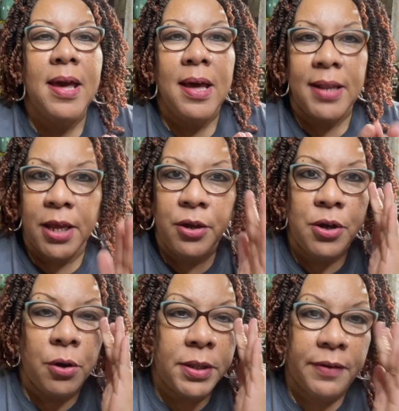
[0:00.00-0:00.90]
let you
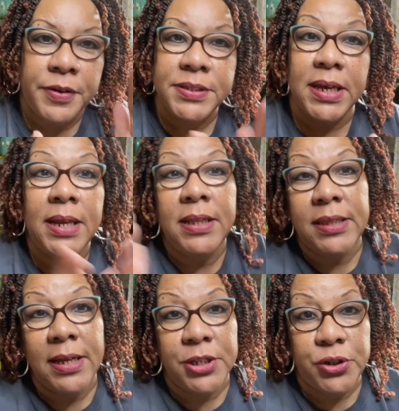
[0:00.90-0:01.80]
know that if there's
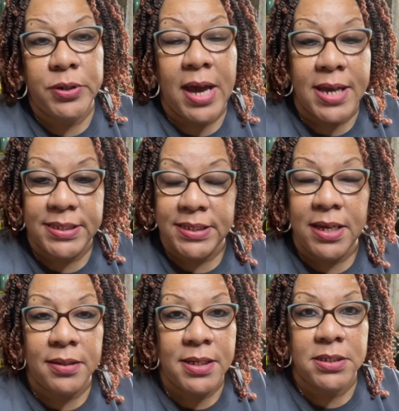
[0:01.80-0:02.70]
anything that you guys see
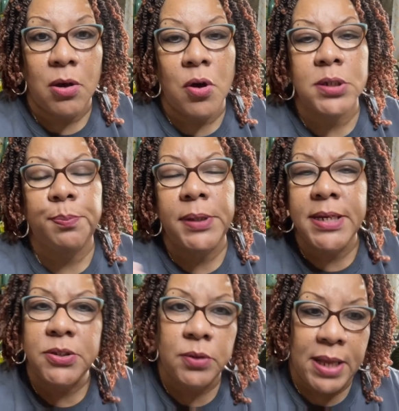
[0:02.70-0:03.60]
in these hauls,
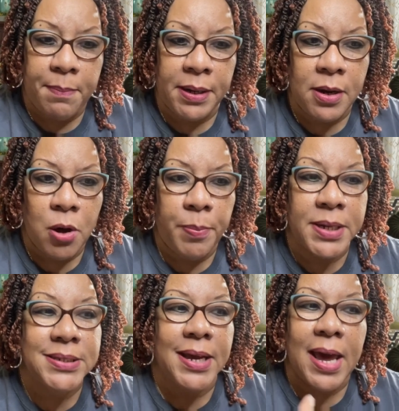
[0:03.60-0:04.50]
please do let me know,
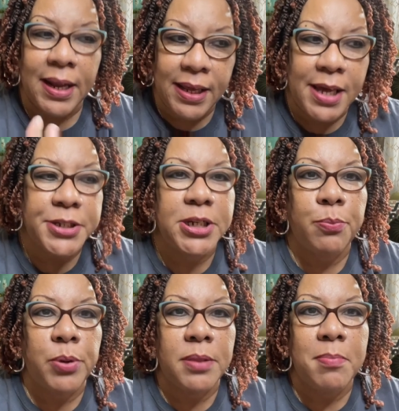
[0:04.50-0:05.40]
because I got to catch up
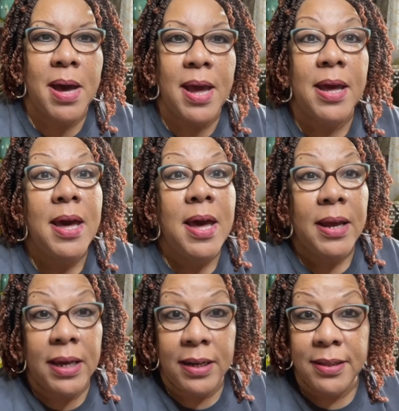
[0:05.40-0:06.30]
with my
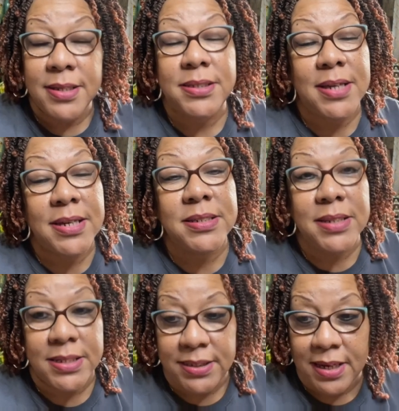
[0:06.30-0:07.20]
getting these things
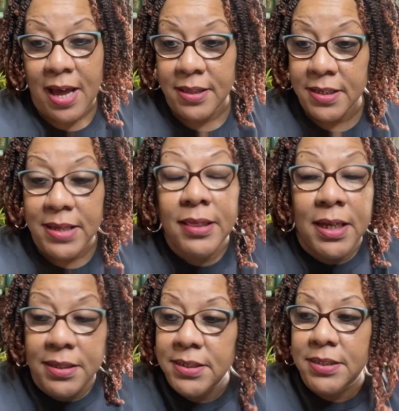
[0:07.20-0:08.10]
listed. I
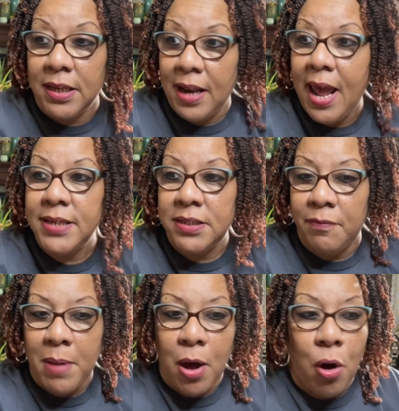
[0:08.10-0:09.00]
think this is the last of
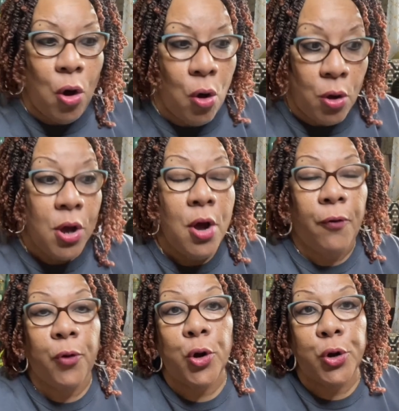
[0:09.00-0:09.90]
my haul
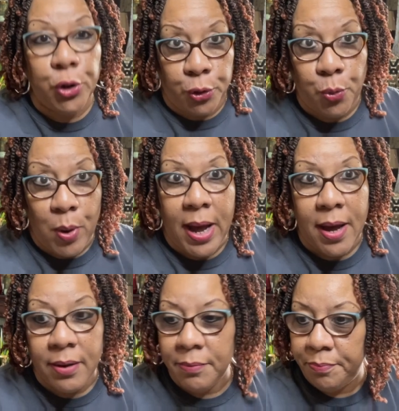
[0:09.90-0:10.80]
for a good little
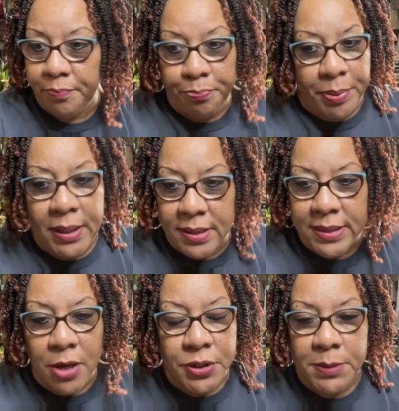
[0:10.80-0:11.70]
while, because
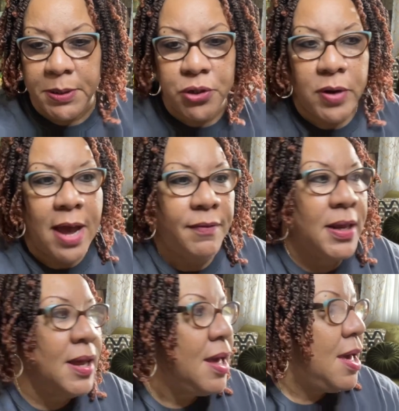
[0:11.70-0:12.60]
I'll just be
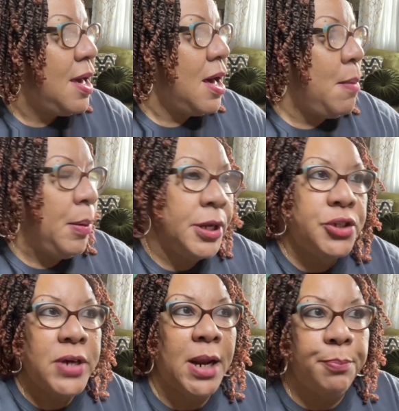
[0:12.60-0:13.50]
traveling. I'm going to
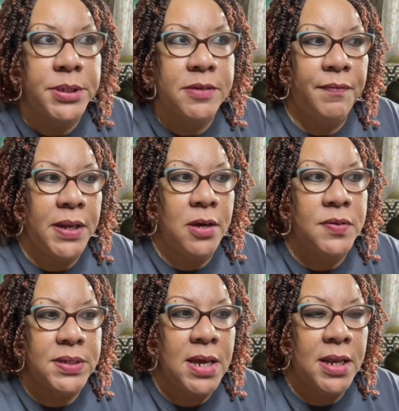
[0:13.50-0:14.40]
try to put some
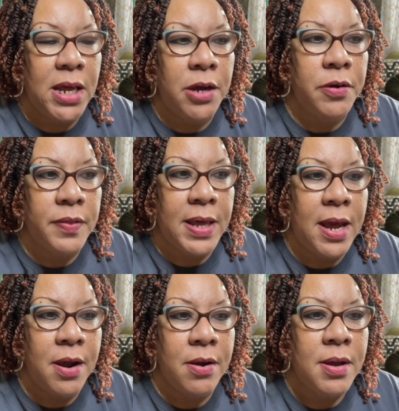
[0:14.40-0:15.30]
videos in here or
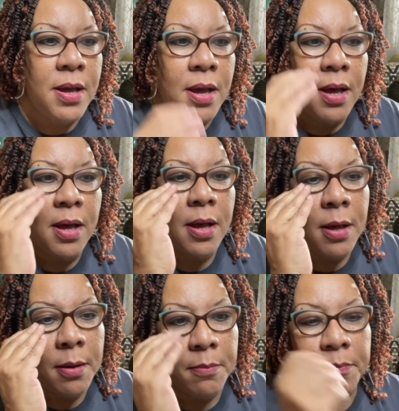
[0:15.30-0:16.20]
there.
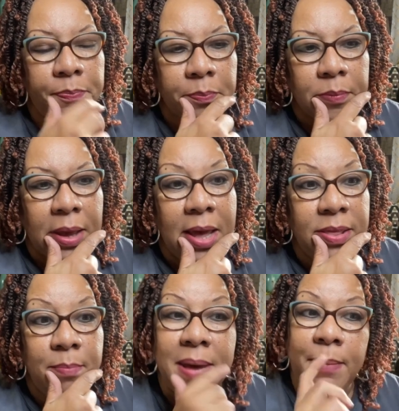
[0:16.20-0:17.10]
And
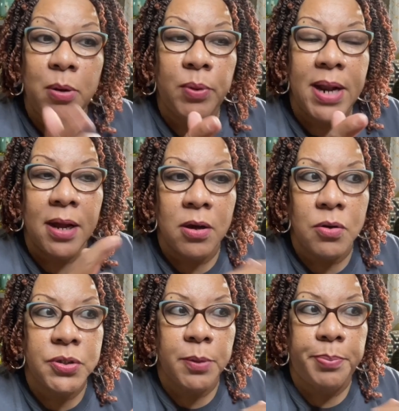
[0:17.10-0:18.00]
then maybe when I
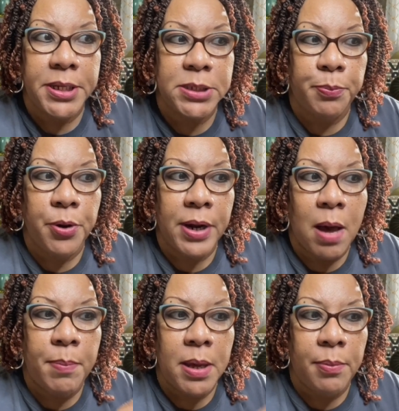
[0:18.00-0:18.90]
go to Pittsburgh,
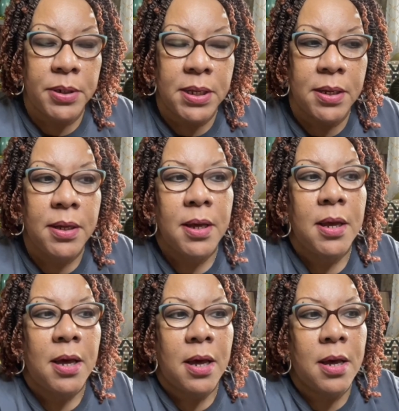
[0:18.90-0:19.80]
I'll be able to,
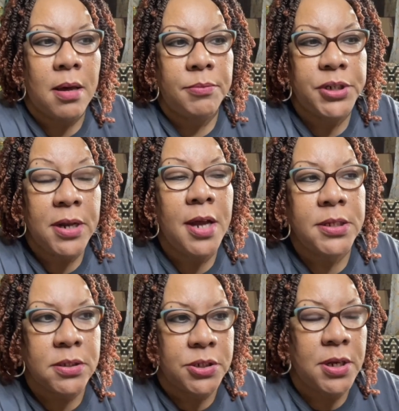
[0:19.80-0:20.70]

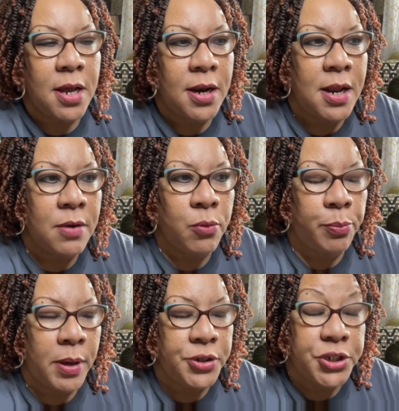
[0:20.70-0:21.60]

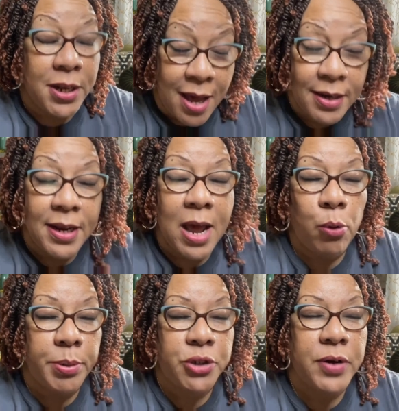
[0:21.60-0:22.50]
Shalonda and I
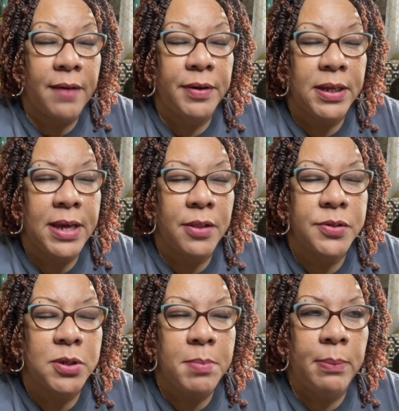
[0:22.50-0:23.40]
will be traveling together.
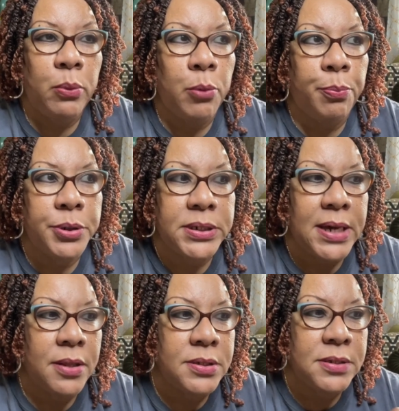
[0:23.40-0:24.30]
So maybe we'll put
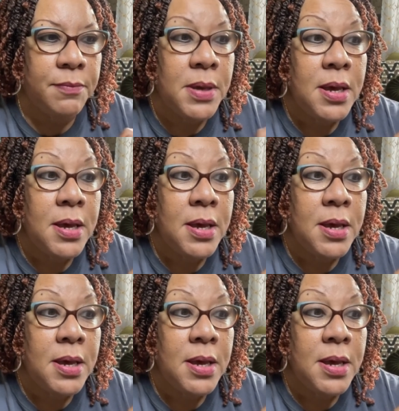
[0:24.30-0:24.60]
together some